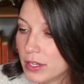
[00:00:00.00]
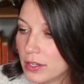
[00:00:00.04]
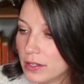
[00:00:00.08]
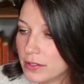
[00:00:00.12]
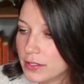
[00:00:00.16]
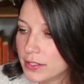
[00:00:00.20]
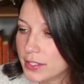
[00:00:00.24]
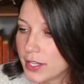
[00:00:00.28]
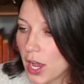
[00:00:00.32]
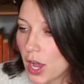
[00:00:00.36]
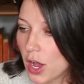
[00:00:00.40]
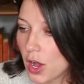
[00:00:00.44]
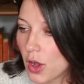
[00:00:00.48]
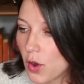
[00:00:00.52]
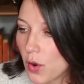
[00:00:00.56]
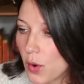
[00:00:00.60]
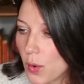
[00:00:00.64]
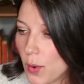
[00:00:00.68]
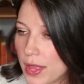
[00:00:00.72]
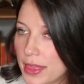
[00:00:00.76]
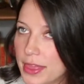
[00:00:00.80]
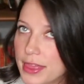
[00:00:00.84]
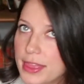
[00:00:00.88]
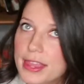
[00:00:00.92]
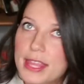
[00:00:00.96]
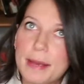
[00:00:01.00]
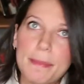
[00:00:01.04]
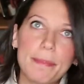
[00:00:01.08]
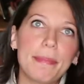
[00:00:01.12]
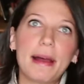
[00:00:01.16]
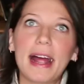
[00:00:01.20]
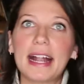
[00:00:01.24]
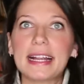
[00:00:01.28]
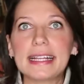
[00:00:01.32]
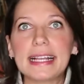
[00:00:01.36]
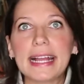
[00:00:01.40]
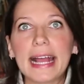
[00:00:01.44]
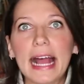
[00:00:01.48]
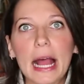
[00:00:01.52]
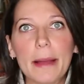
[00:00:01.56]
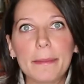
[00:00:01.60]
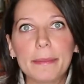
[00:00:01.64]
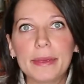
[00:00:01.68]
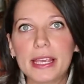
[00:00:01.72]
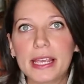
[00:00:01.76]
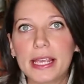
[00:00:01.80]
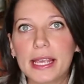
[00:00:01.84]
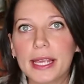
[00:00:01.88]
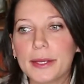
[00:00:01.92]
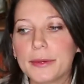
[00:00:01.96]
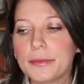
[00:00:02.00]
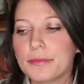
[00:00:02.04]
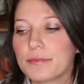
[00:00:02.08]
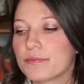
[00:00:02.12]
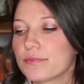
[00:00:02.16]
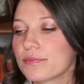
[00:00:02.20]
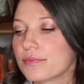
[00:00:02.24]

So the body copy,